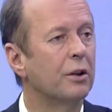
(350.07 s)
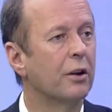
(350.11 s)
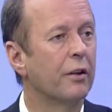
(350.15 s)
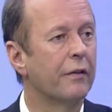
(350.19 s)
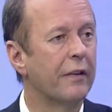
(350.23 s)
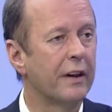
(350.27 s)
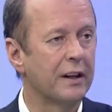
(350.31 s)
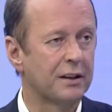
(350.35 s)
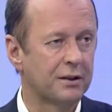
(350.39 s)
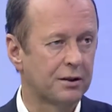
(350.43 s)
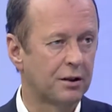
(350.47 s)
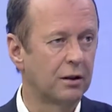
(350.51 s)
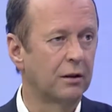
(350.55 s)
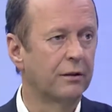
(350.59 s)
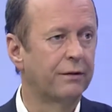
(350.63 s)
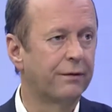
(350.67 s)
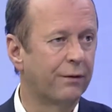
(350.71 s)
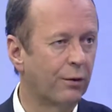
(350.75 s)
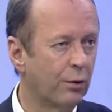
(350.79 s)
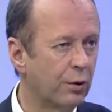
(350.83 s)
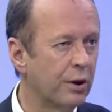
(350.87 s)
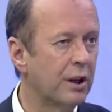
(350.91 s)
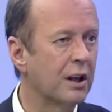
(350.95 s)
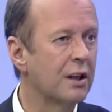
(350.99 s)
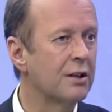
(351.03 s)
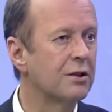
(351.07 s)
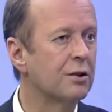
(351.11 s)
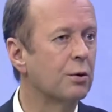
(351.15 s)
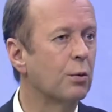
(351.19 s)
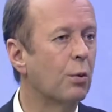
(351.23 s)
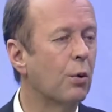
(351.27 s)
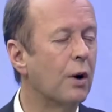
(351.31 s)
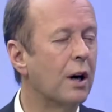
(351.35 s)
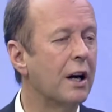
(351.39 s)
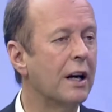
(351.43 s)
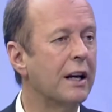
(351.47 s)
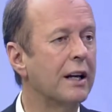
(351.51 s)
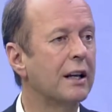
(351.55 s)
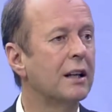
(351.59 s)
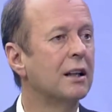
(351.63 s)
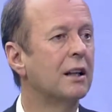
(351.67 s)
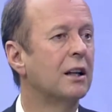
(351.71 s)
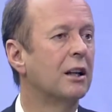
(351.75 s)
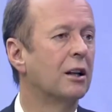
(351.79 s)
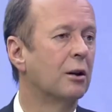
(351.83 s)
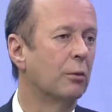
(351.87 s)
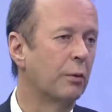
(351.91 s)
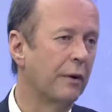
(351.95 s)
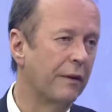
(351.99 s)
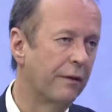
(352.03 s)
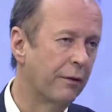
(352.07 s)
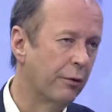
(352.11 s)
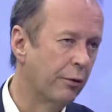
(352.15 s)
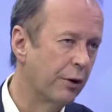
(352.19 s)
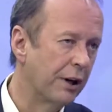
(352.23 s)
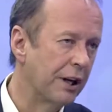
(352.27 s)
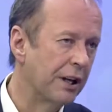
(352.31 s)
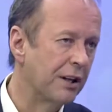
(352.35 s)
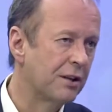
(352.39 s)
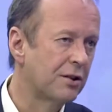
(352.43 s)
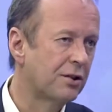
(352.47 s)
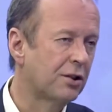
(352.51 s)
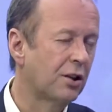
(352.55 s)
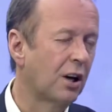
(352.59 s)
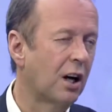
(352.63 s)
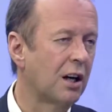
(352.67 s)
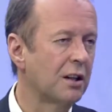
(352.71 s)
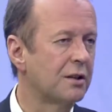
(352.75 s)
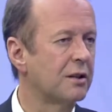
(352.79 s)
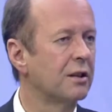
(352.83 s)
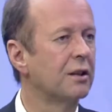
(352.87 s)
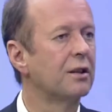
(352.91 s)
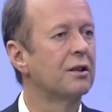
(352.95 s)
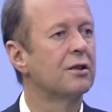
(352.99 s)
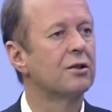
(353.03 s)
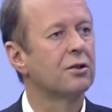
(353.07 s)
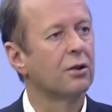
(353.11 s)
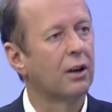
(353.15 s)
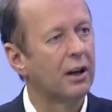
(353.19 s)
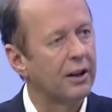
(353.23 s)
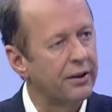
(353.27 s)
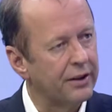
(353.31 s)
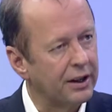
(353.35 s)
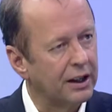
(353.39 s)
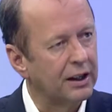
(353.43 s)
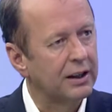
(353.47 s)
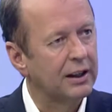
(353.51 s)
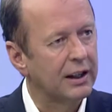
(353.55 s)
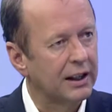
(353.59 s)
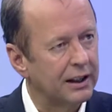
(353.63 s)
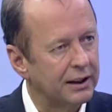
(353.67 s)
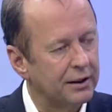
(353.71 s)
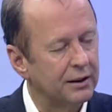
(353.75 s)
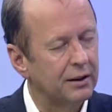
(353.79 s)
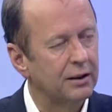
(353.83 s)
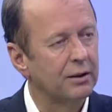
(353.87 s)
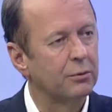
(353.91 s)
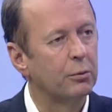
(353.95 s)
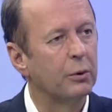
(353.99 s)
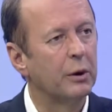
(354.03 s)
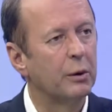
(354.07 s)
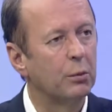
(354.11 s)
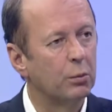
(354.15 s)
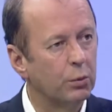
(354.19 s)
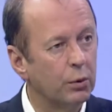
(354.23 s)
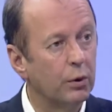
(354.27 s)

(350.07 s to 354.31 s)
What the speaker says: That's still 4 years away. We've already started, so I think that we